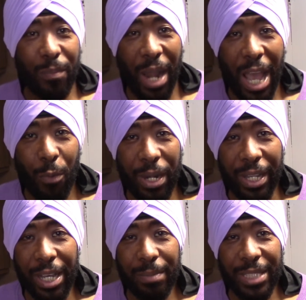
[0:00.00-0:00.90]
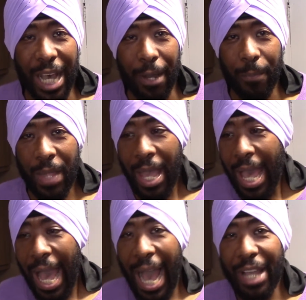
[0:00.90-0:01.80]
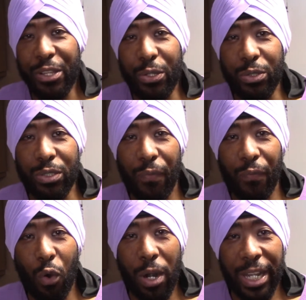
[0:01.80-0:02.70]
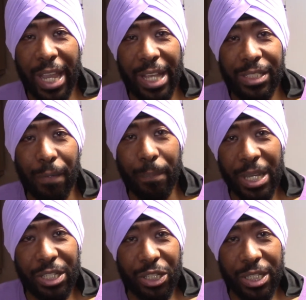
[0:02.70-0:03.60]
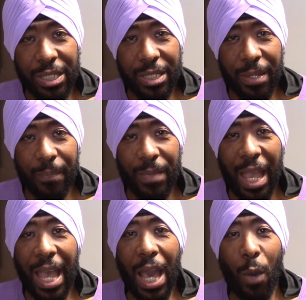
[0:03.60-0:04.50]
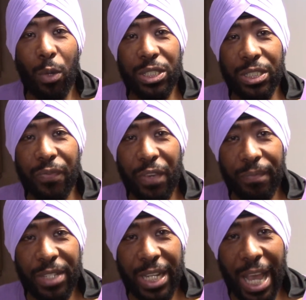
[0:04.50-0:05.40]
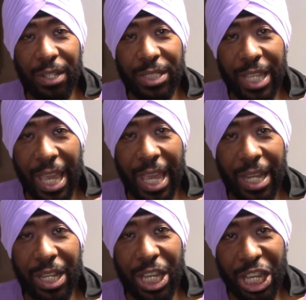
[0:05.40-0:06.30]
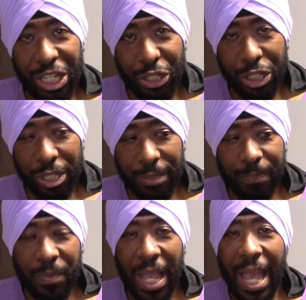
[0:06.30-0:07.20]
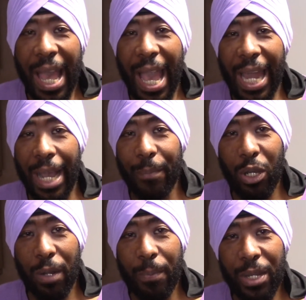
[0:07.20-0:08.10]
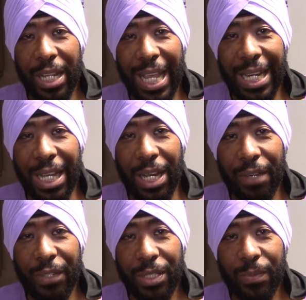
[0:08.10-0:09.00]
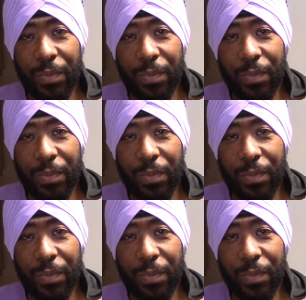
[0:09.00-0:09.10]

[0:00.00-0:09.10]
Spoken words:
brown when it comes out. I use 4 cans of peaches, which is 15-ounce can each. And I'm going to put it in the oven